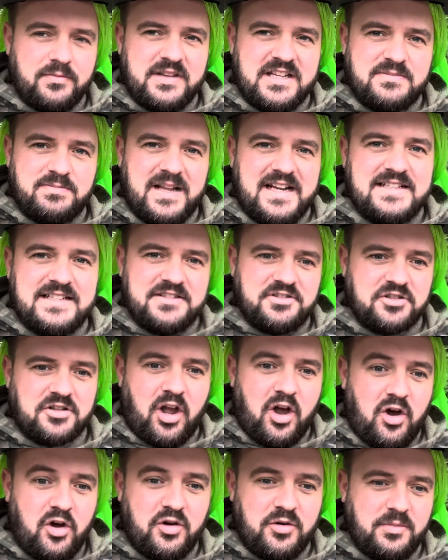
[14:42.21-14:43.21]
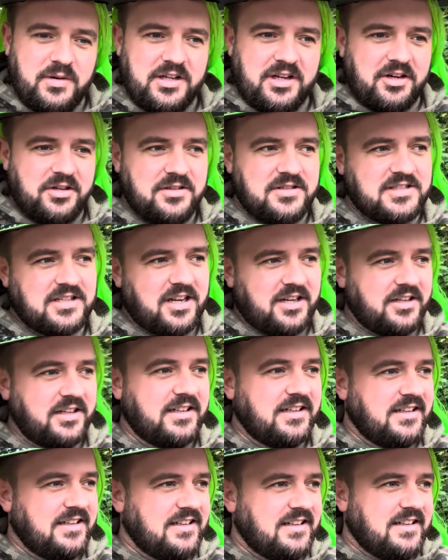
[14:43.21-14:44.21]
This place is just home, you know? So
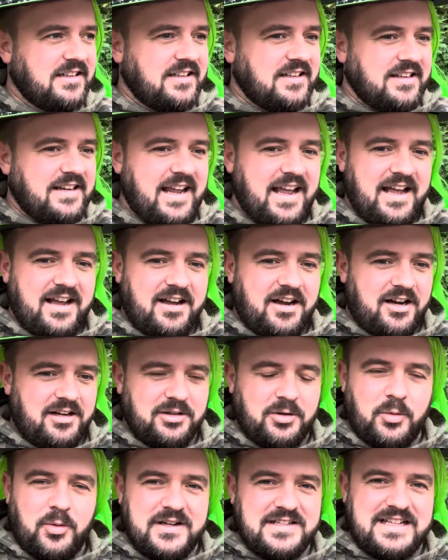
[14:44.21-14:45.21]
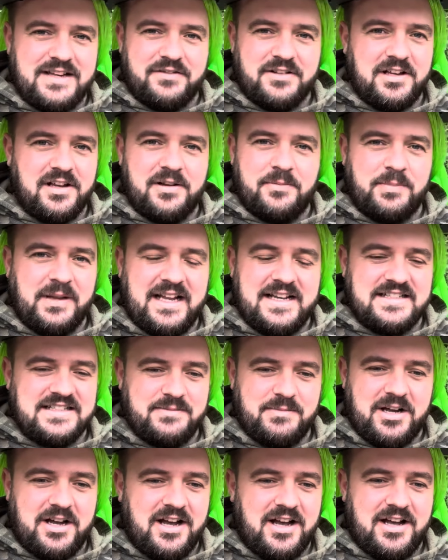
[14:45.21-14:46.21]
yeah, I'll always have a place in
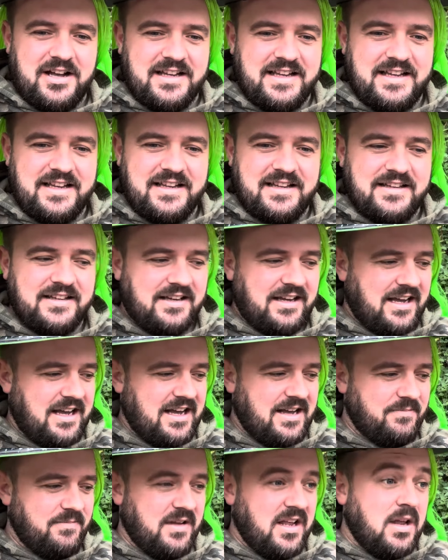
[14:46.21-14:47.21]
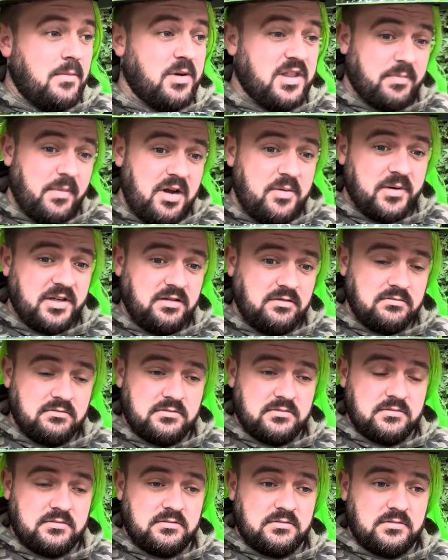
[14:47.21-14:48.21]
my heart here. But at the moment,
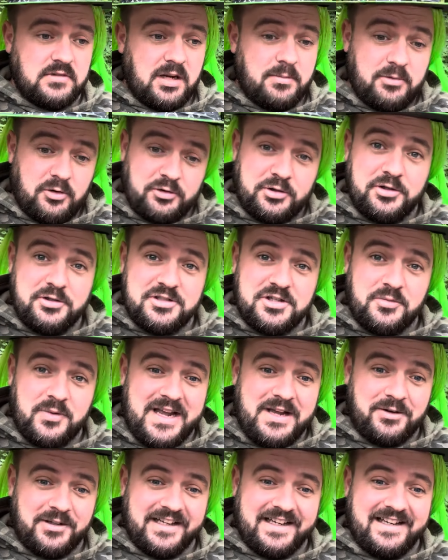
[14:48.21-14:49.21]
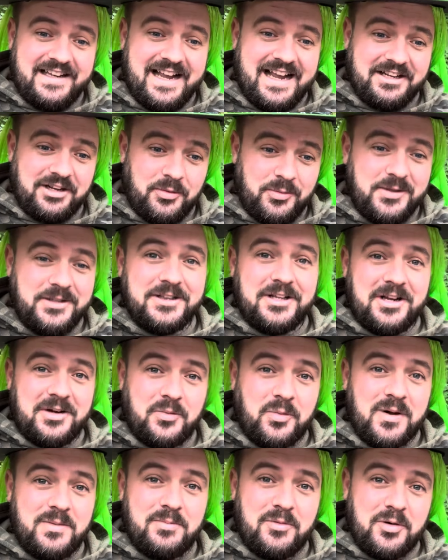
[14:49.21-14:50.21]
I'm not doing too well on it, and I would like
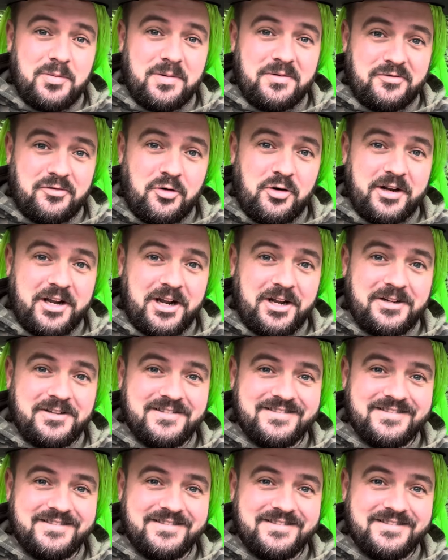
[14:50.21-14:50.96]
one more before I go.